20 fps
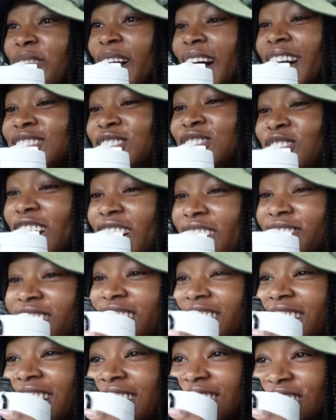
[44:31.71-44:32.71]
bad
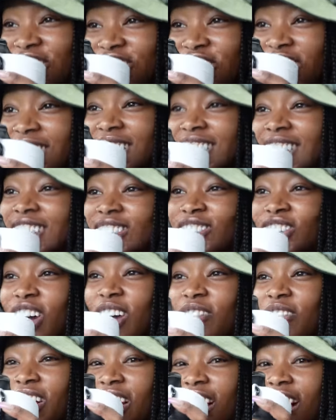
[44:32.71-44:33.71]
driver, interesting
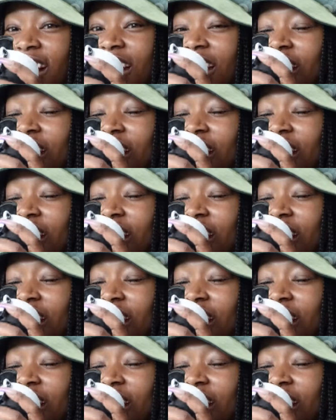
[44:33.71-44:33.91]
driver I